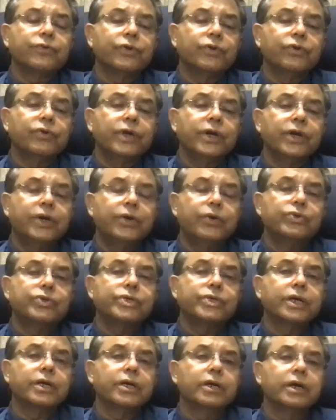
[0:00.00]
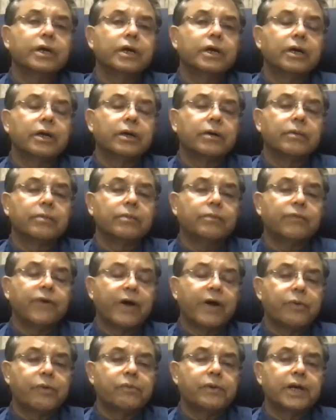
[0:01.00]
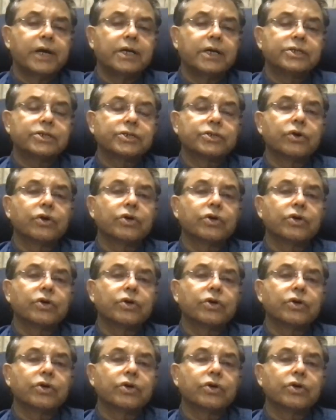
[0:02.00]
inducing fibroblasts,